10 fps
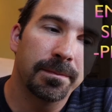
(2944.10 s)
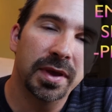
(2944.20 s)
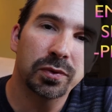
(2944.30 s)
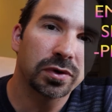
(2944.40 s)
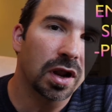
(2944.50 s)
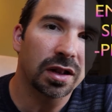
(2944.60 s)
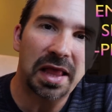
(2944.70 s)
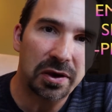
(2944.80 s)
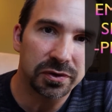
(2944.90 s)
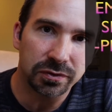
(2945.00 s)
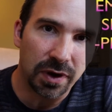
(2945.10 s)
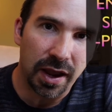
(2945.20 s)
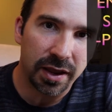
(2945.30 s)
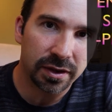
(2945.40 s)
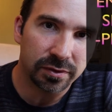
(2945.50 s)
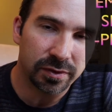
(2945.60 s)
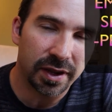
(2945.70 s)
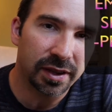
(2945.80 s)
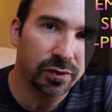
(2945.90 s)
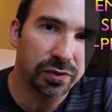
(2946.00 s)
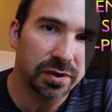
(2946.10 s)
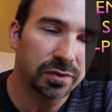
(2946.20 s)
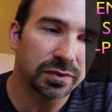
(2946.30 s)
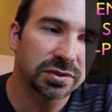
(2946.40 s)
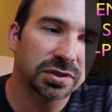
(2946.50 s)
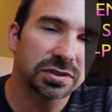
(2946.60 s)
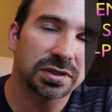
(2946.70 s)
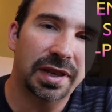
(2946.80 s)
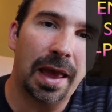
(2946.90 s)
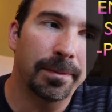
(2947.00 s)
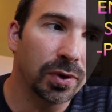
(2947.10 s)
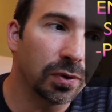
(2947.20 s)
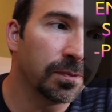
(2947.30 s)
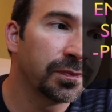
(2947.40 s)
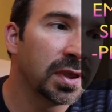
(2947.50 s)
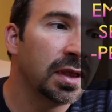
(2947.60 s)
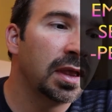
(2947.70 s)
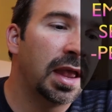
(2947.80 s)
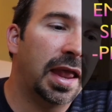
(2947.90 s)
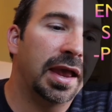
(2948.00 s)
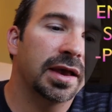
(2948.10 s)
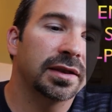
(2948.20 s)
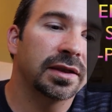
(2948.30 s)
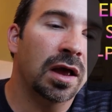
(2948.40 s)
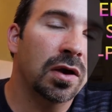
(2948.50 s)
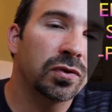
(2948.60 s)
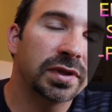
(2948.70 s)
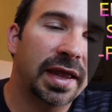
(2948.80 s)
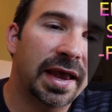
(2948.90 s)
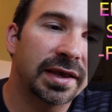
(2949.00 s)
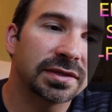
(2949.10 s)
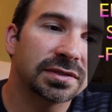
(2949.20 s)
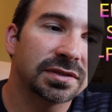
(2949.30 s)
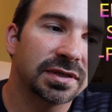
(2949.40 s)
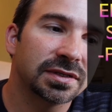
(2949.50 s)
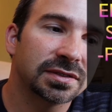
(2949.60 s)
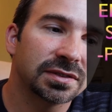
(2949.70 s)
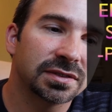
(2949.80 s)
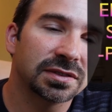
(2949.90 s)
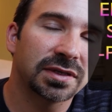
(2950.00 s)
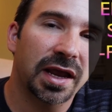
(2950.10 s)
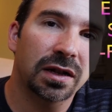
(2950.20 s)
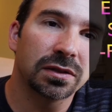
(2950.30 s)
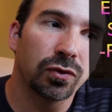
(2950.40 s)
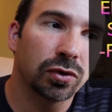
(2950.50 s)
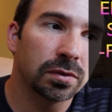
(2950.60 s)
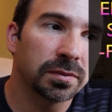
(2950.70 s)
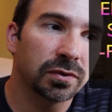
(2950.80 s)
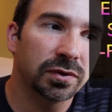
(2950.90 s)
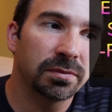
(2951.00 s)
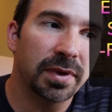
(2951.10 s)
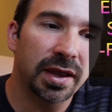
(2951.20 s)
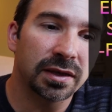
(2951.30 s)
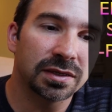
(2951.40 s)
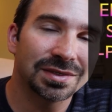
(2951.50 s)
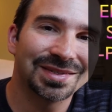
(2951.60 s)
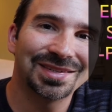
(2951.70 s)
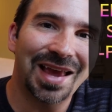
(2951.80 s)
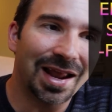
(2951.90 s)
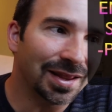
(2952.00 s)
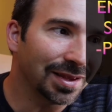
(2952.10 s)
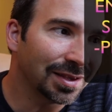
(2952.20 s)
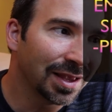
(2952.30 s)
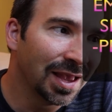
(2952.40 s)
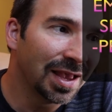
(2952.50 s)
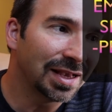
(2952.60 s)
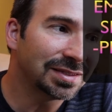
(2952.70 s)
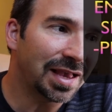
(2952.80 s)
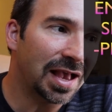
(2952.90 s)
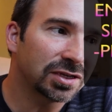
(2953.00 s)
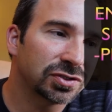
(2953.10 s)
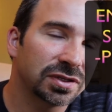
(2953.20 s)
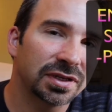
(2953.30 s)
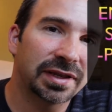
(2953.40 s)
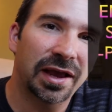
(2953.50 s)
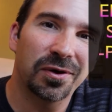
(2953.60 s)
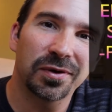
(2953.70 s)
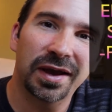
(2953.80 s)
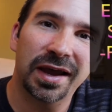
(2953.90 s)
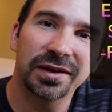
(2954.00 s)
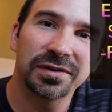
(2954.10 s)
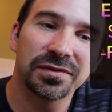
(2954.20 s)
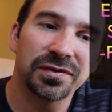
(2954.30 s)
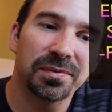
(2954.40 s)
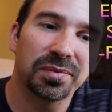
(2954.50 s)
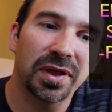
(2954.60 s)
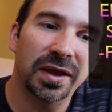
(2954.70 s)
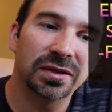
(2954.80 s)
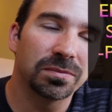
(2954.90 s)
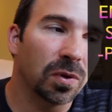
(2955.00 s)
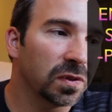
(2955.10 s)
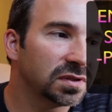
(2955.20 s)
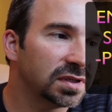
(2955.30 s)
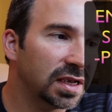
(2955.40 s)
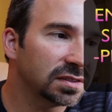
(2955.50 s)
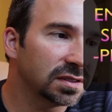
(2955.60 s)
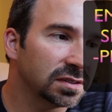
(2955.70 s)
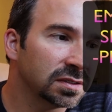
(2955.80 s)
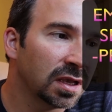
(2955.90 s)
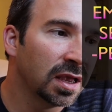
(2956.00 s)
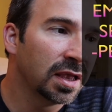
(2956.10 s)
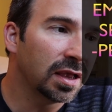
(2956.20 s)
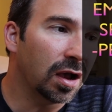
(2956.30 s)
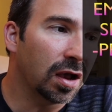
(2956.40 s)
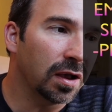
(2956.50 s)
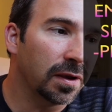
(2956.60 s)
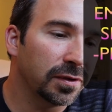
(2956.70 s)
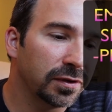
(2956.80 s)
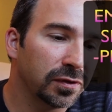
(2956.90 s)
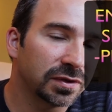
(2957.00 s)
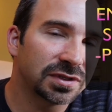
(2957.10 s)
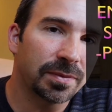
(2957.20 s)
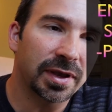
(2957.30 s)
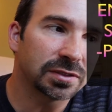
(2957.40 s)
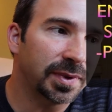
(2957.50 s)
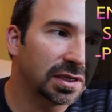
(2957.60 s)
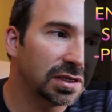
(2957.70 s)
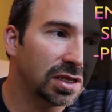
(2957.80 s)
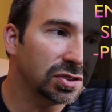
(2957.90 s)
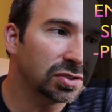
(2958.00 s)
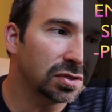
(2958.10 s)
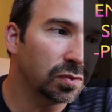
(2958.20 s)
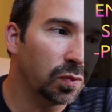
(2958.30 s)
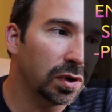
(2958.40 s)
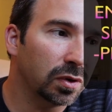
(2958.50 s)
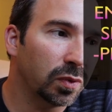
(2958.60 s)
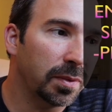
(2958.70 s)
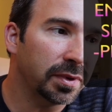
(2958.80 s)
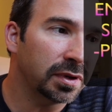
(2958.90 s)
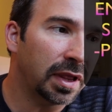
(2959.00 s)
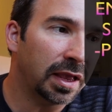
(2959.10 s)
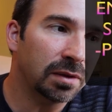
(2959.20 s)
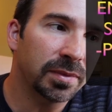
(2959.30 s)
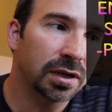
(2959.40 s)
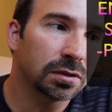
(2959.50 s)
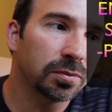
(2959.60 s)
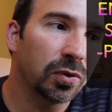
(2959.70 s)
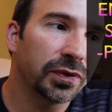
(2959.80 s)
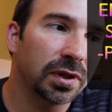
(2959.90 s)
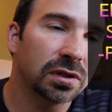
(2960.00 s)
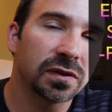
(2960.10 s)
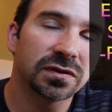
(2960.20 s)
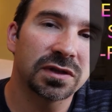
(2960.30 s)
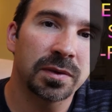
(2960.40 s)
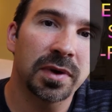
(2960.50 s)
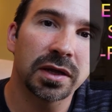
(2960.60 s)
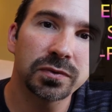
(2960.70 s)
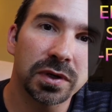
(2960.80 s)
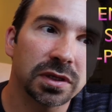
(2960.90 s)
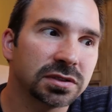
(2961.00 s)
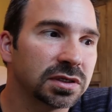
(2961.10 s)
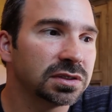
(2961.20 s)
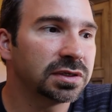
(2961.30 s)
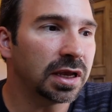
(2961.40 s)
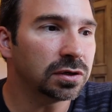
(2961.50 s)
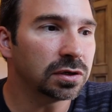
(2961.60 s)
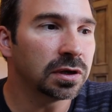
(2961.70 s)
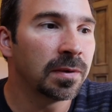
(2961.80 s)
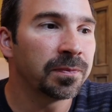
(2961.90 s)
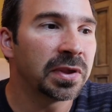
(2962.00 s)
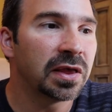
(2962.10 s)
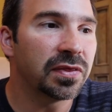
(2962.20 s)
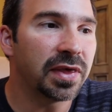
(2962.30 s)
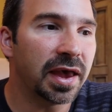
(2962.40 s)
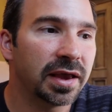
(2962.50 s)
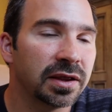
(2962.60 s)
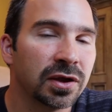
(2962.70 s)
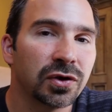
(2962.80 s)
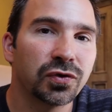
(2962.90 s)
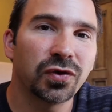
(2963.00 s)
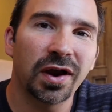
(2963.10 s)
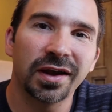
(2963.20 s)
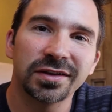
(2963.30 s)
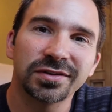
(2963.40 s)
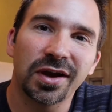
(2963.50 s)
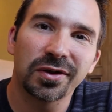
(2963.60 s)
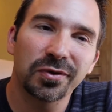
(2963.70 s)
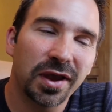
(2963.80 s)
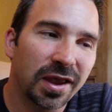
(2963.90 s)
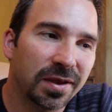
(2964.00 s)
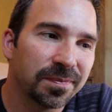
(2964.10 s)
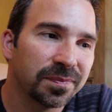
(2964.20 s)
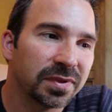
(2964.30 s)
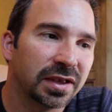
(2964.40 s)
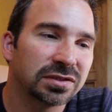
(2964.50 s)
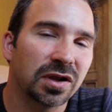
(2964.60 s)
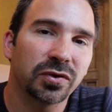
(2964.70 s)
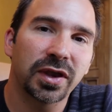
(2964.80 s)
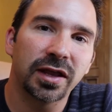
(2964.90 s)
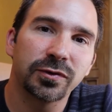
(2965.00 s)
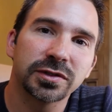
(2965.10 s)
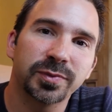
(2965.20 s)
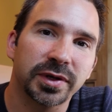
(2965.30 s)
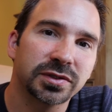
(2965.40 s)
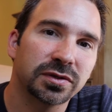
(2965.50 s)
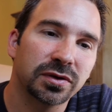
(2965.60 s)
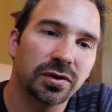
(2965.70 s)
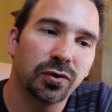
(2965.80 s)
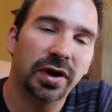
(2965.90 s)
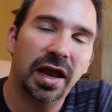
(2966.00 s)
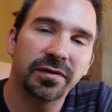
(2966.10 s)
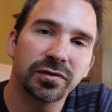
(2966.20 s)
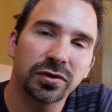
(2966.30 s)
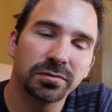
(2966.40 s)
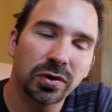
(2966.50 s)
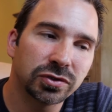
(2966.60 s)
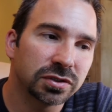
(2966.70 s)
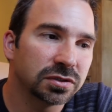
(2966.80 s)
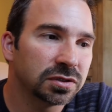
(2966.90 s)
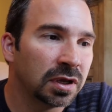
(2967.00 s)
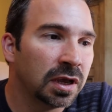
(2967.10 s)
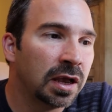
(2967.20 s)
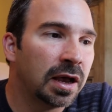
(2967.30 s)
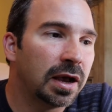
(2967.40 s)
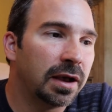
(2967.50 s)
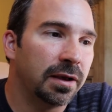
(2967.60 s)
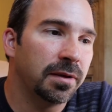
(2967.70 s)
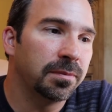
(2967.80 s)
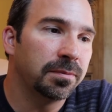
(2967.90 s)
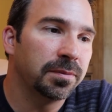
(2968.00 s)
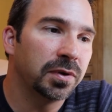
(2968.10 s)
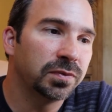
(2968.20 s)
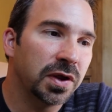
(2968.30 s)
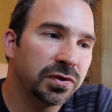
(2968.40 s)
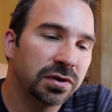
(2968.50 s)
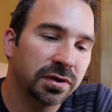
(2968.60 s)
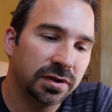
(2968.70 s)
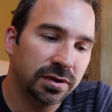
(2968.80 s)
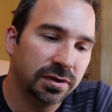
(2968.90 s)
men were not allowed to cry, right? It, it, was just taboo. And not only has this societal norm remained static, it's actually now kind of applied to both sexes. Uh, you know, the same expectation where women and men are both held to the same unrealistic standard that crying is not okay. It's not okay to express or have your emotions. Um, but rather,